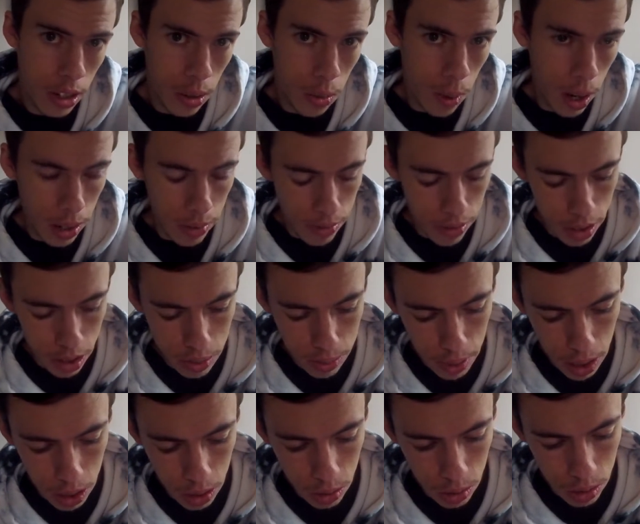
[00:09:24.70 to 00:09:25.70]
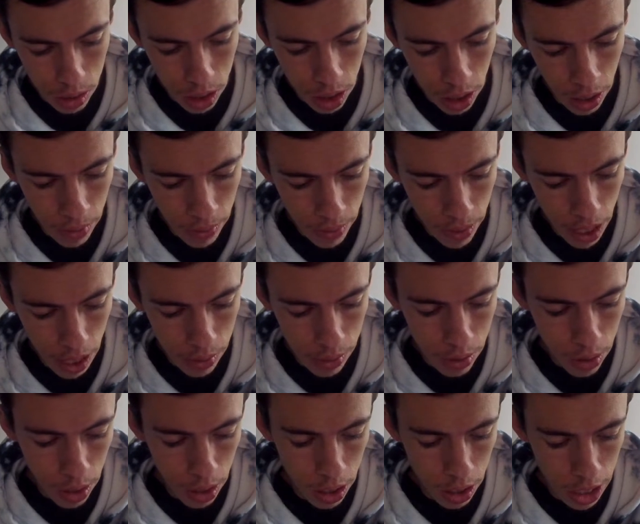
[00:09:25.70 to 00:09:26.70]
Went for a special. So if
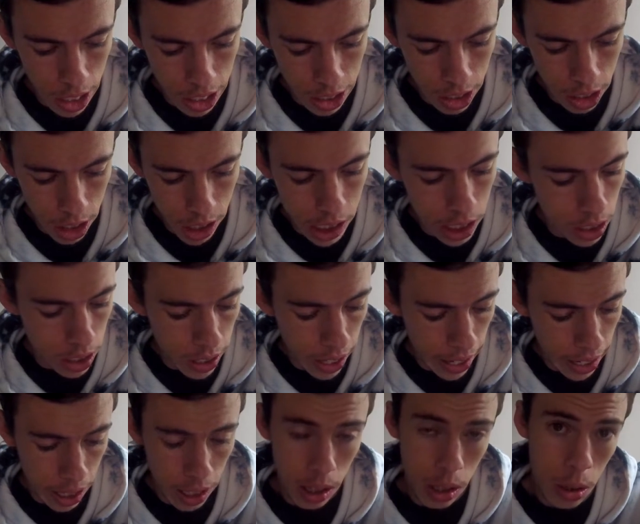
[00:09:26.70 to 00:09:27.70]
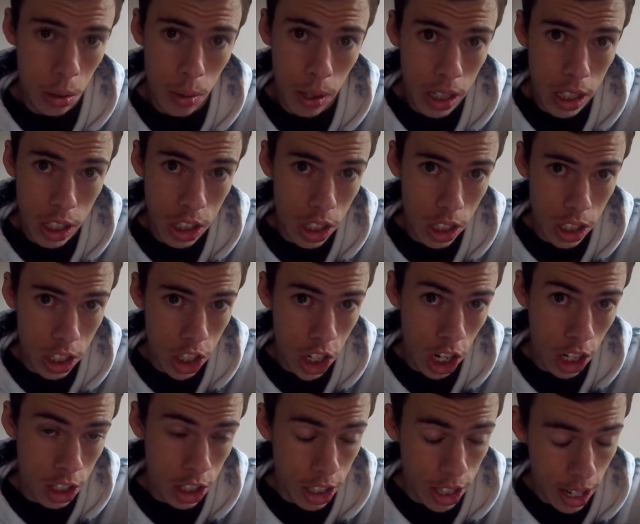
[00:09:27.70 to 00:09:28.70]
Groudon doesn't got any quicker
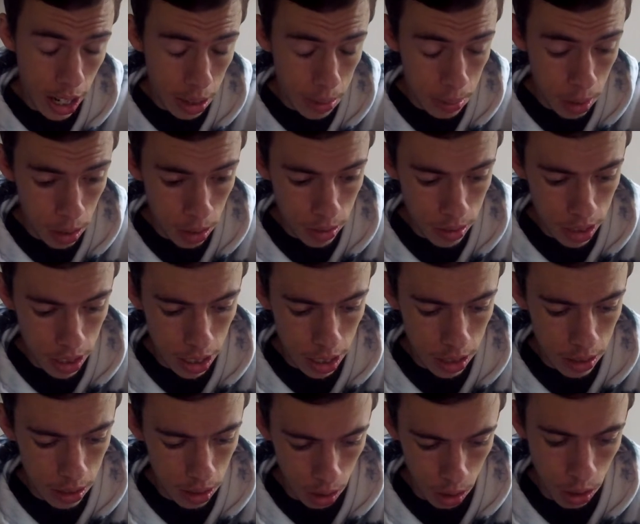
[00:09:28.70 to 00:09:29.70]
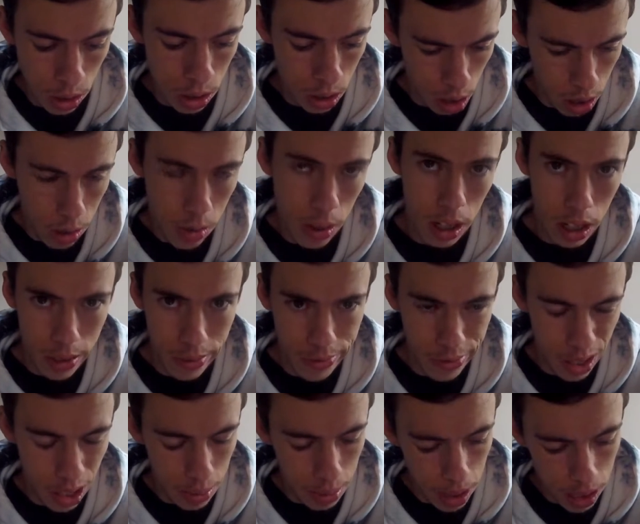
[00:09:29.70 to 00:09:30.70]
charge attack moves, then use Earthquake and
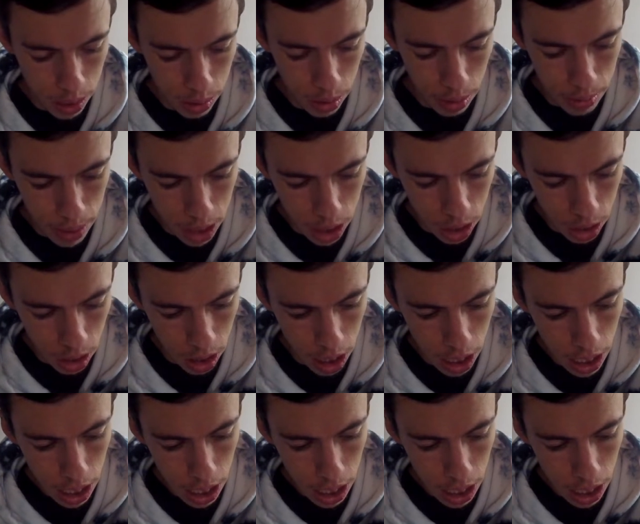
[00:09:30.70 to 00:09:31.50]
Fire Blast with Mudshot.